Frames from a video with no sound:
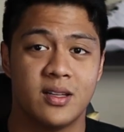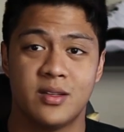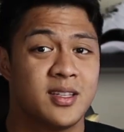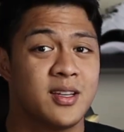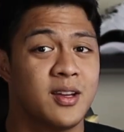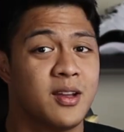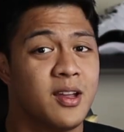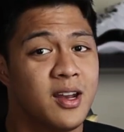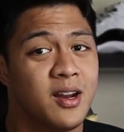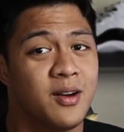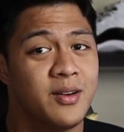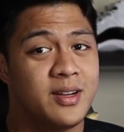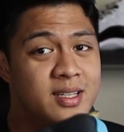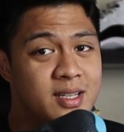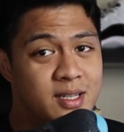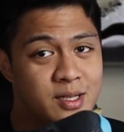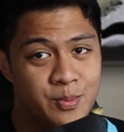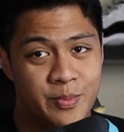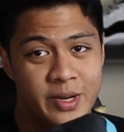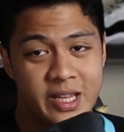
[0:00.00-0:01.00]
So it's
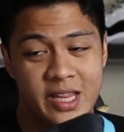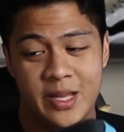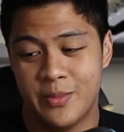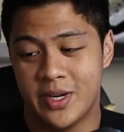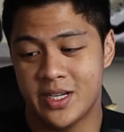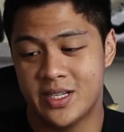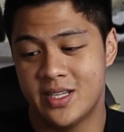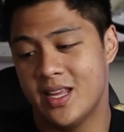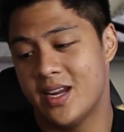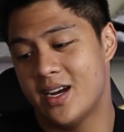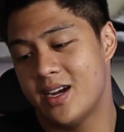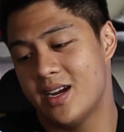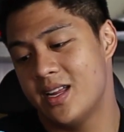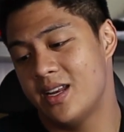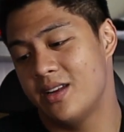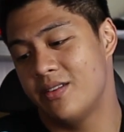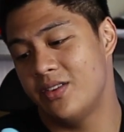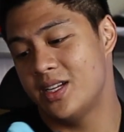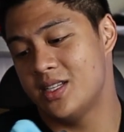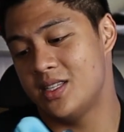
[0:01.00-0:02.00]
just pretty much there,
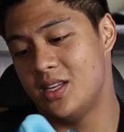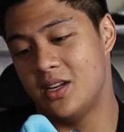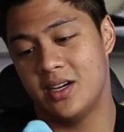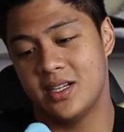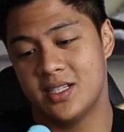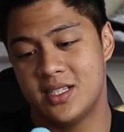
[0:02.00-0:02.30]
and as long